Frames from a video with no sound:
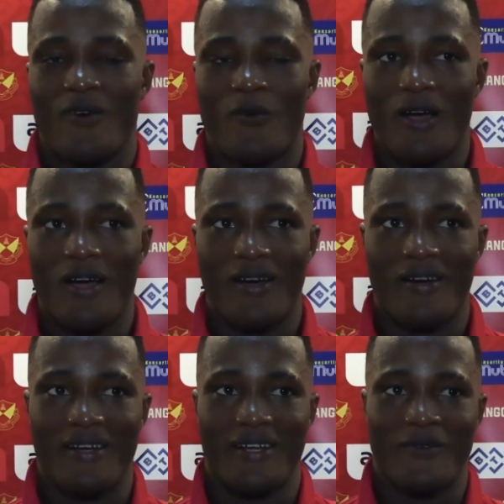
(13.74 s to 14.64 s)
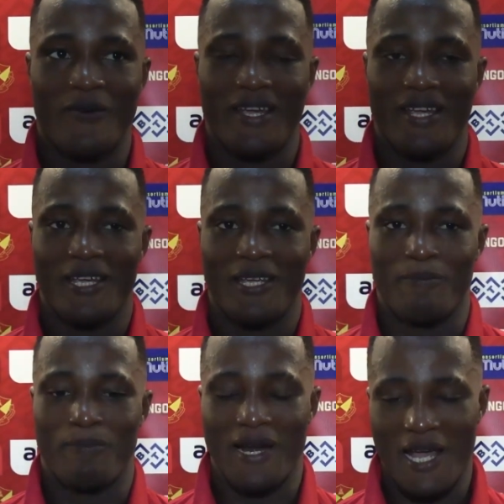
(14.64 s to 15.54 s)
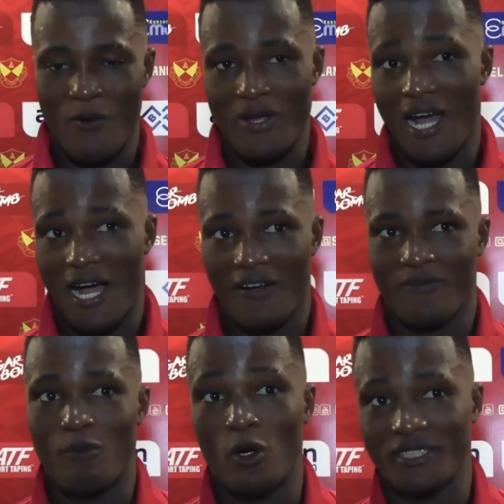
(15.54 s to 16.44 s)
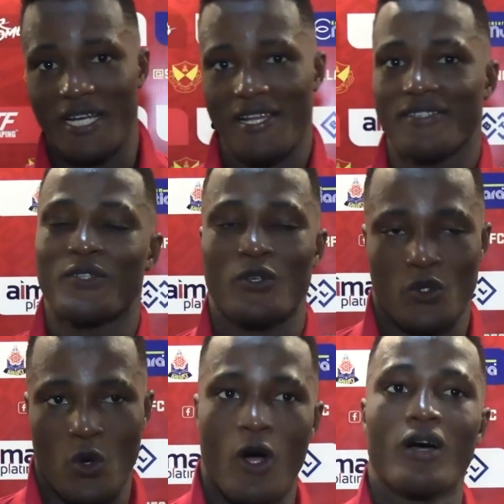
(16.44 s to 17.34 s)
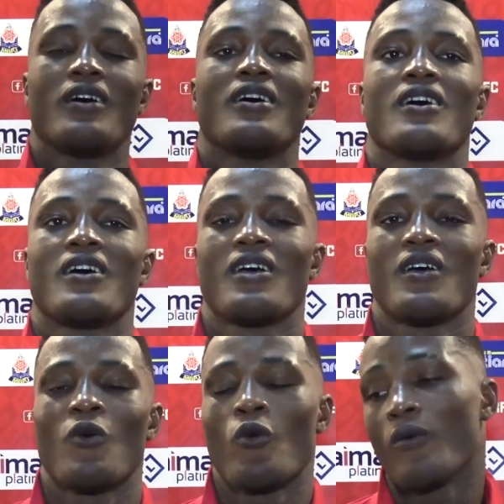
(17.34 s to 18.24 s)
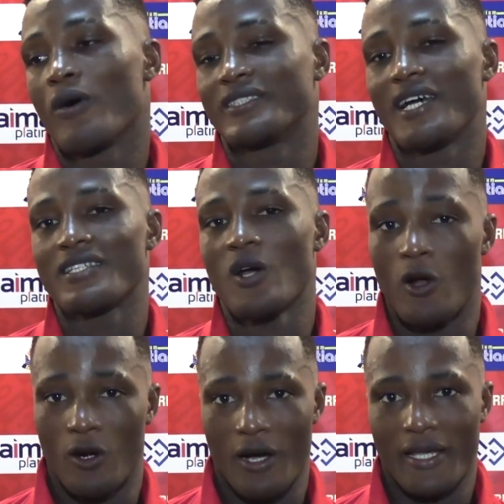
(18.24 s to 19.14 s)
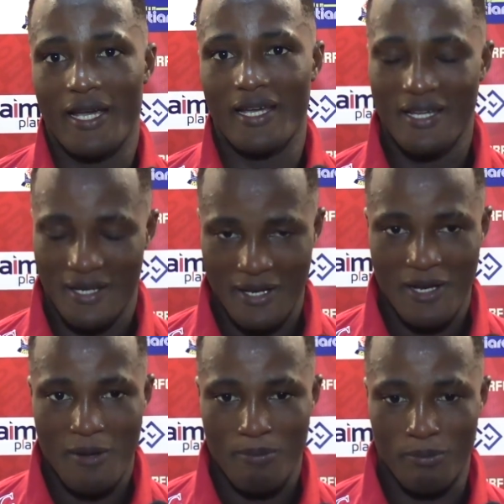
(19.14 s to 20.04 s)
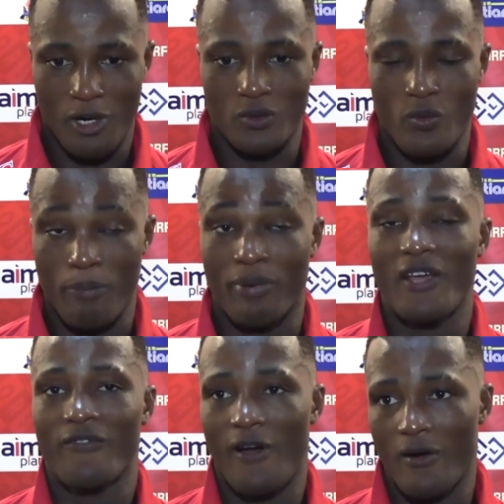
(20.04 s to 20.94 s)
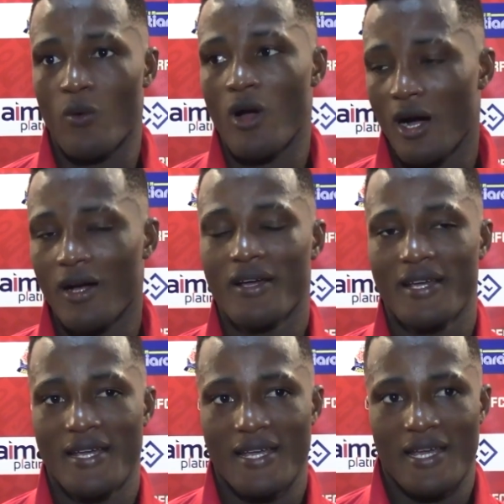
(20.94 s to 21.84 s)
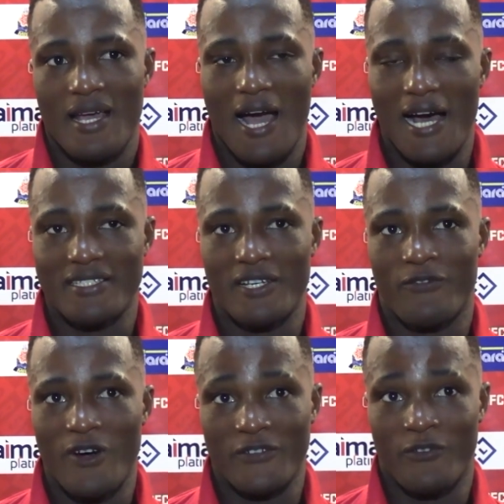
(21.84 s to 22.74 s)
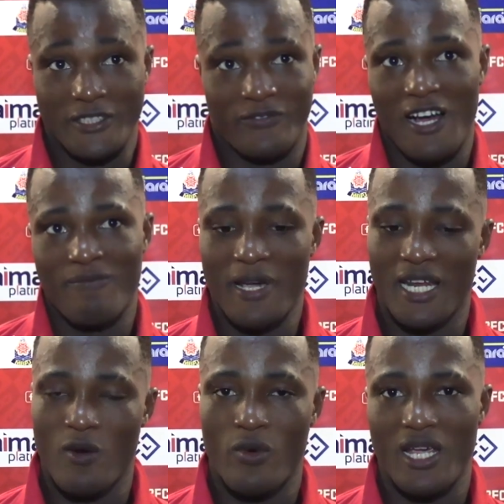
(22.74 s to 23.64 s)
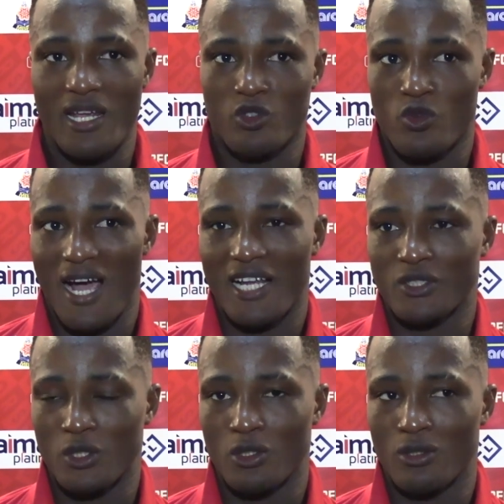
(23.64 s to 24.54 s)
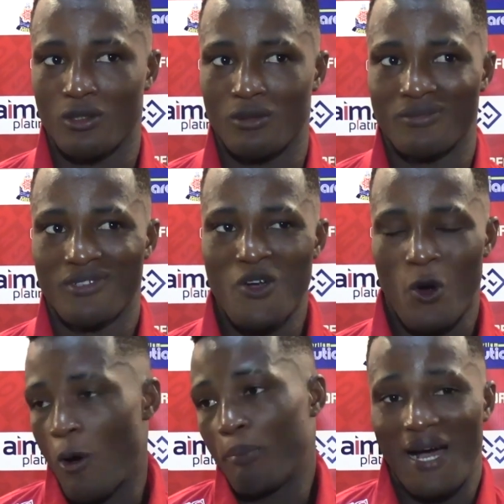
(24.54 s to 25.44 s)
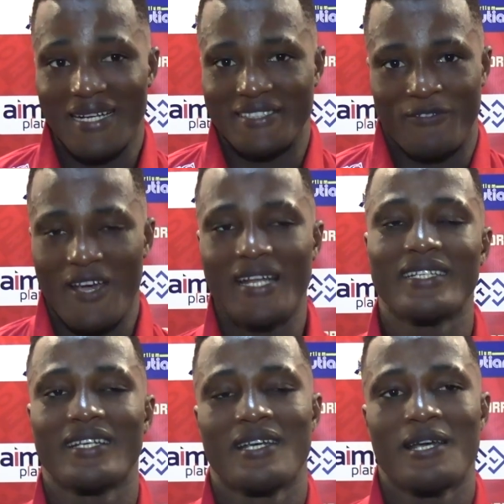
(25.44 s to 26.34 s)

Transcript: Well, we play. We have more chance to score. We were just unlucky, but we played very well. As the first 45 minutes, we tried to compact defend,